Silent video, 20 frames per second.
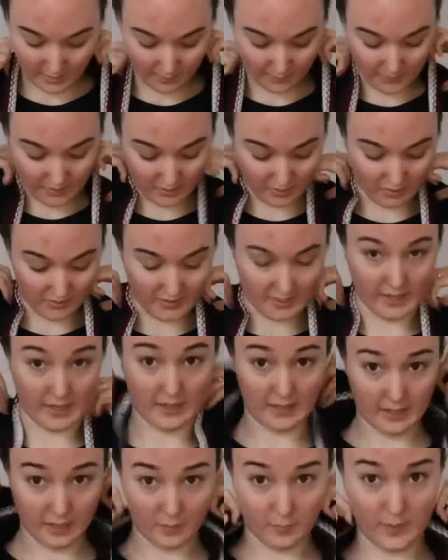mean, it does
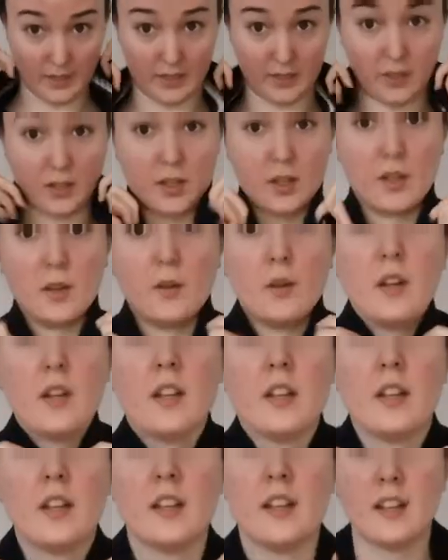take a little bit to,
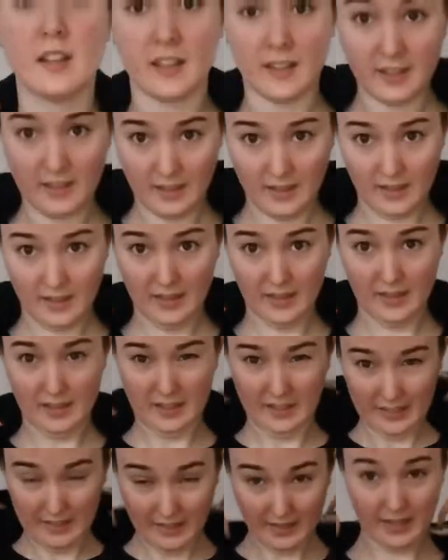
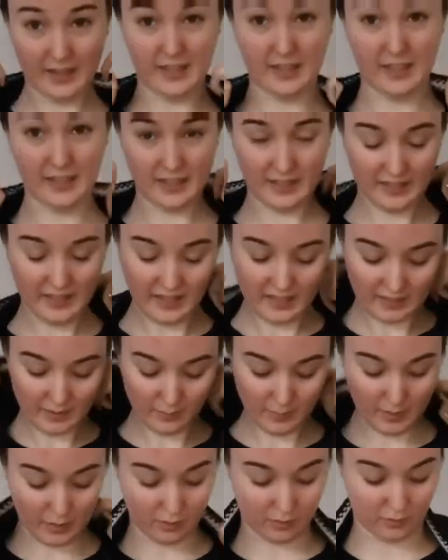it takes a
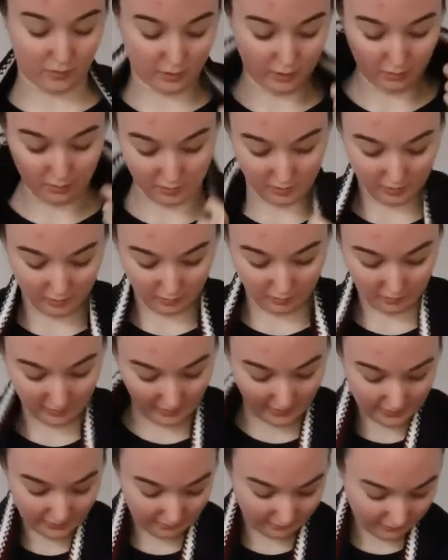minute or two to
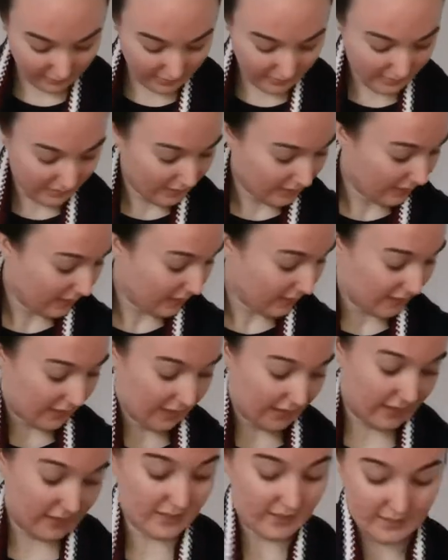kind of
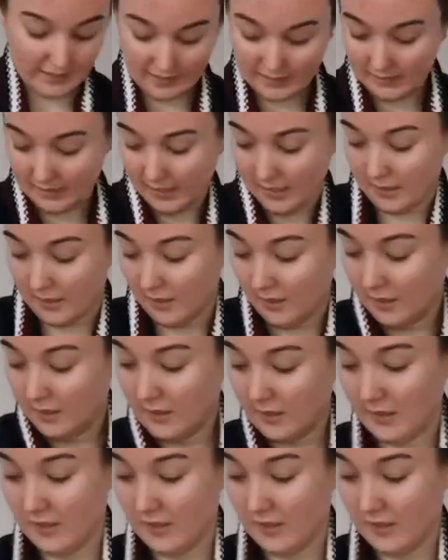get it sitting